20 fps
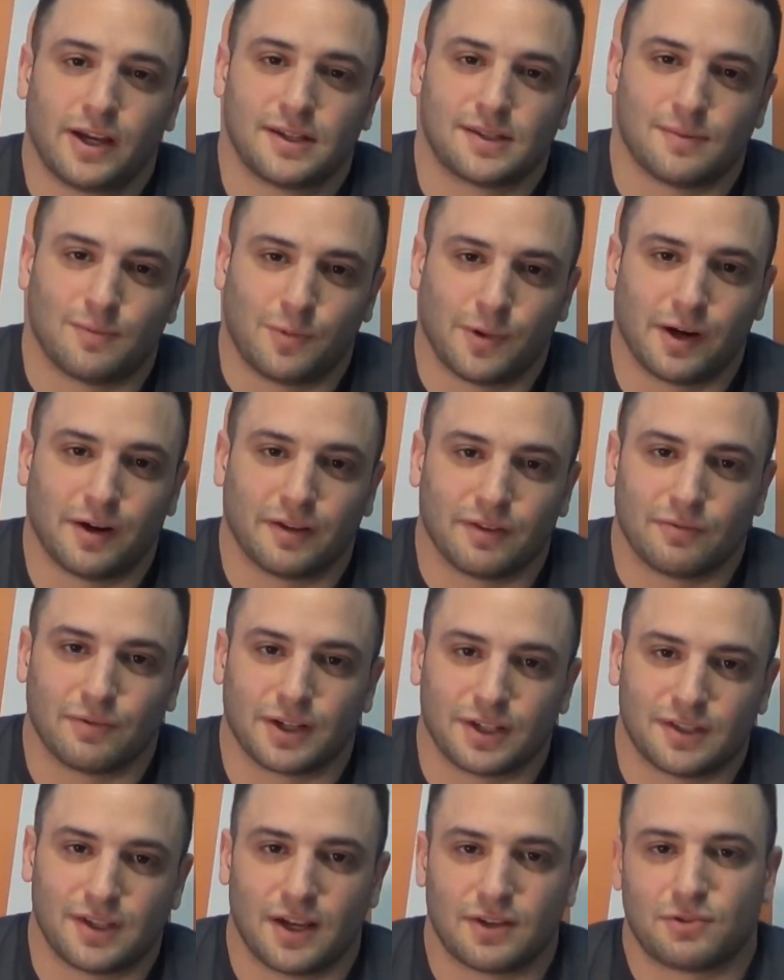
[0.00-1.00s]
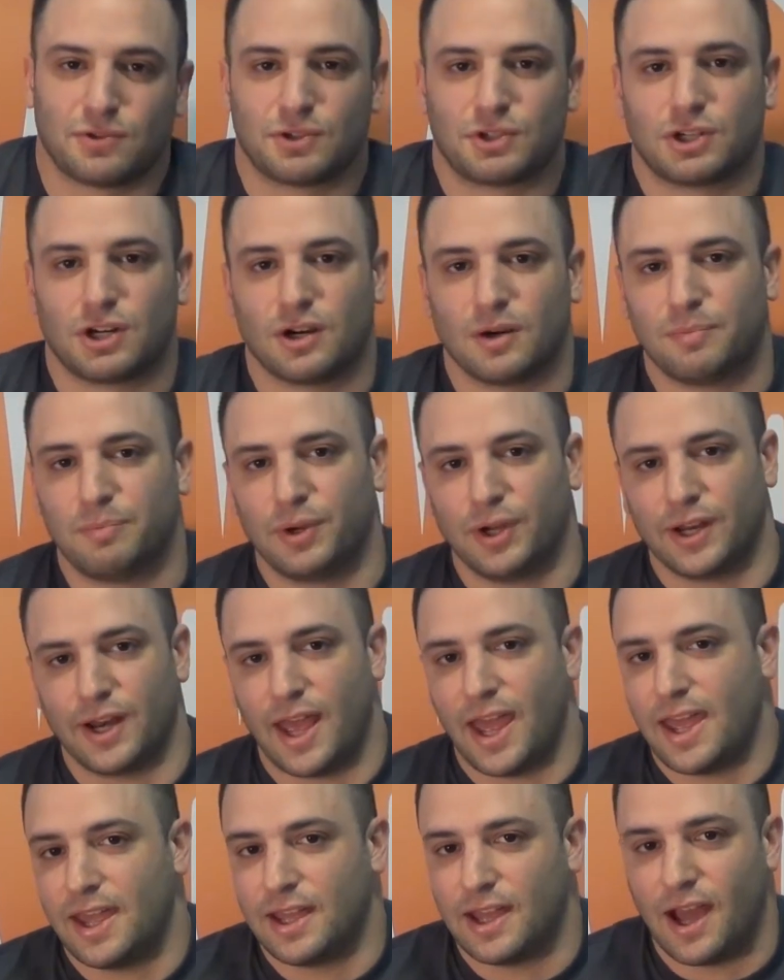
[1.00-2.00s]
because I'm wearing a RingCentral shirt, but
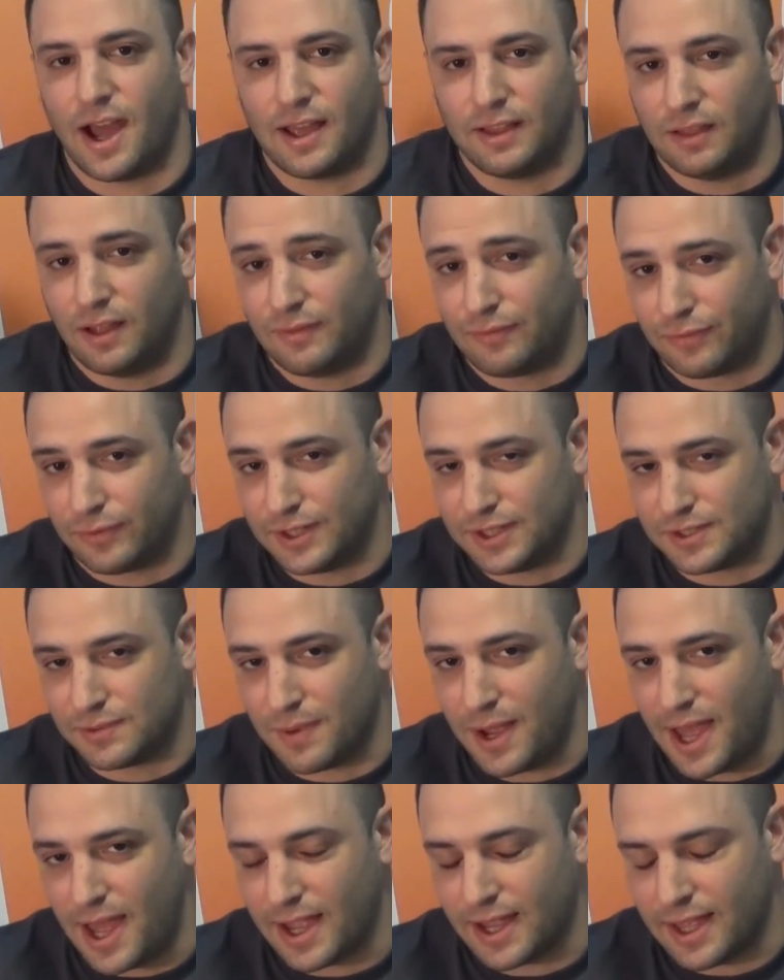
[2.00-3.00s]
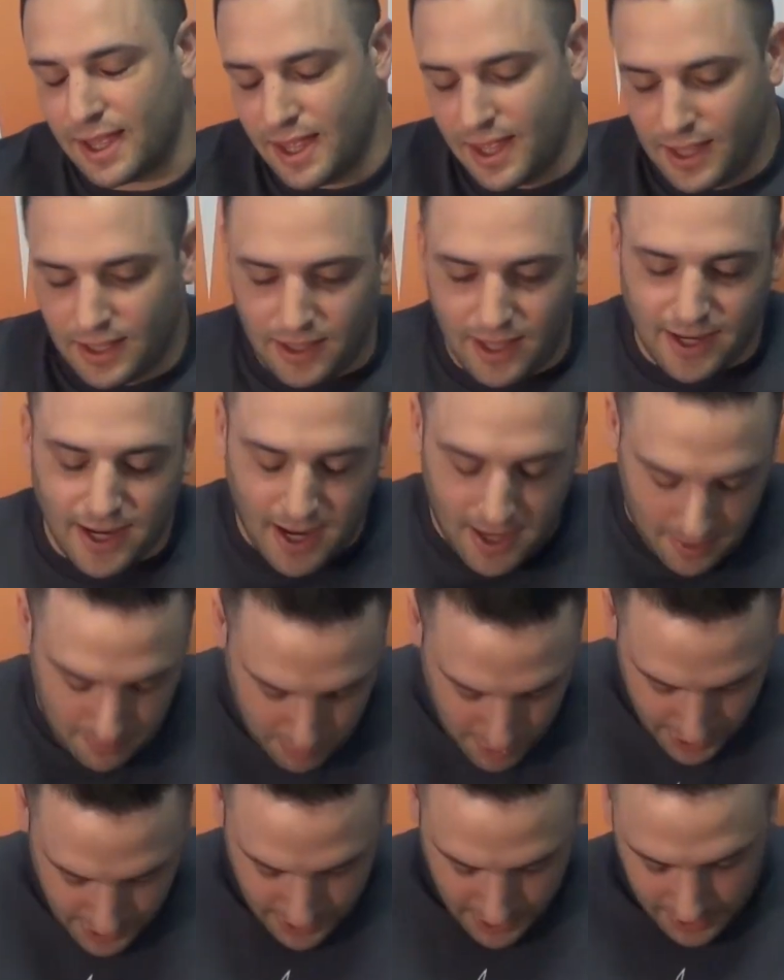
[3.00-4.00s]
hey, I love free swag like
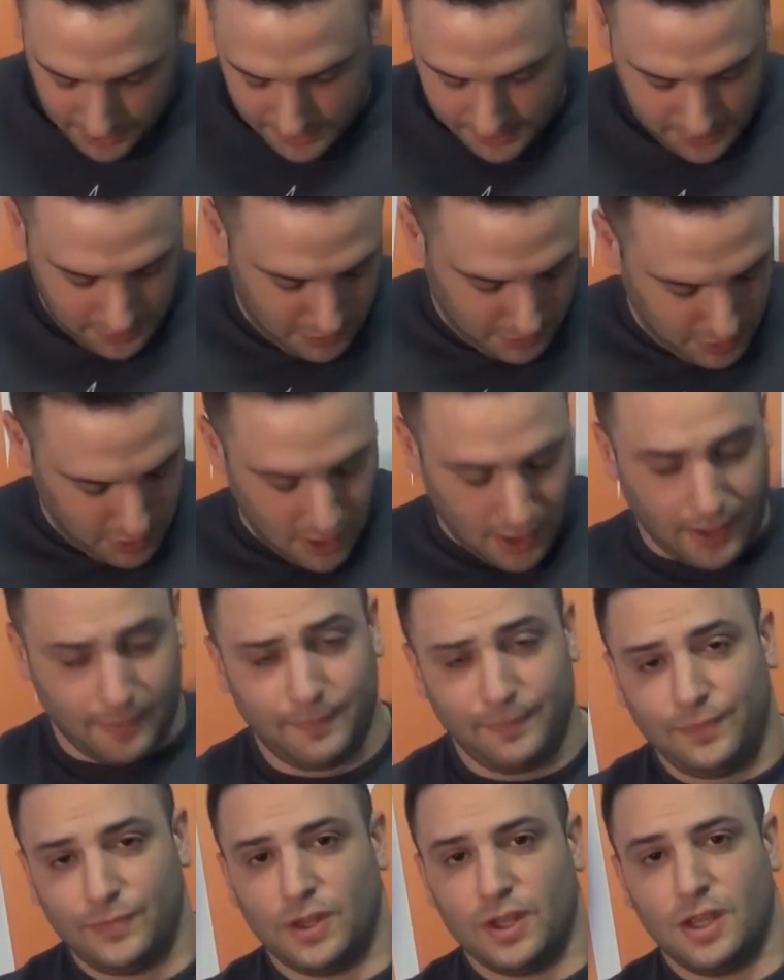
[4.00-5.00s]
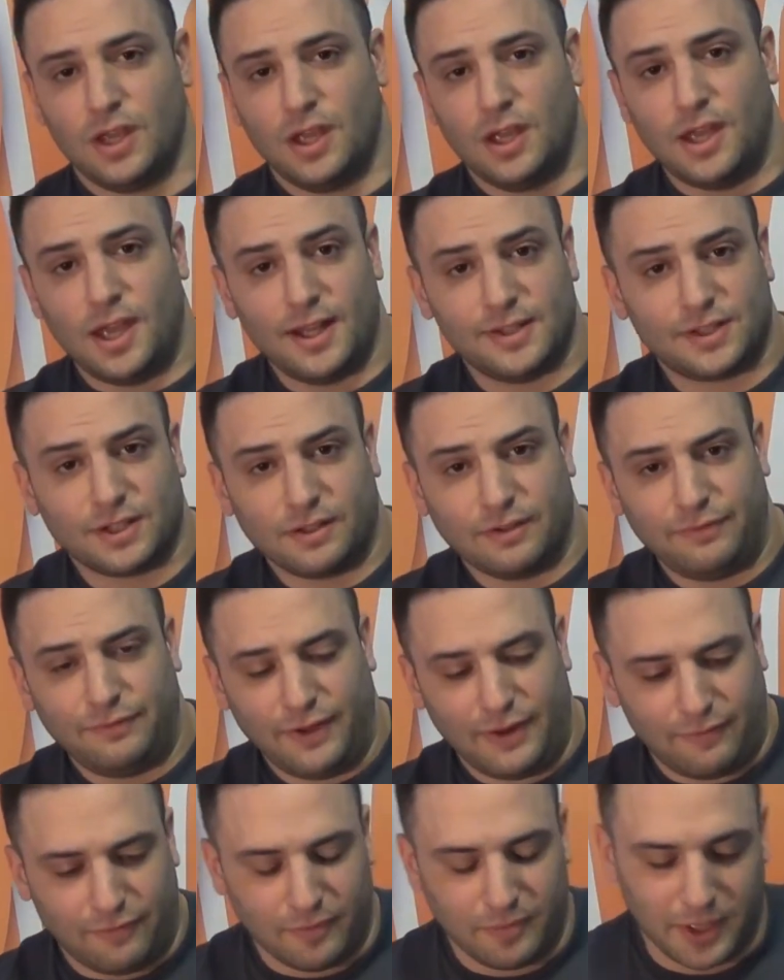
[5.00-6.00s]
anybody else, and yeah, it's a good
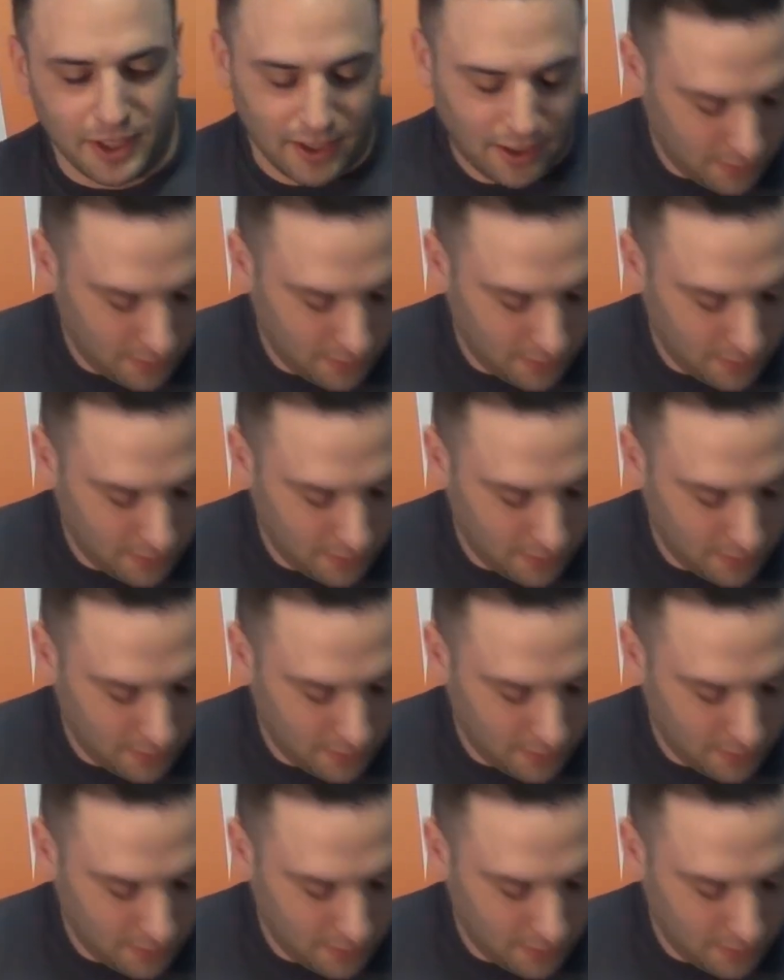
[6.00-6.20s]
fit for me.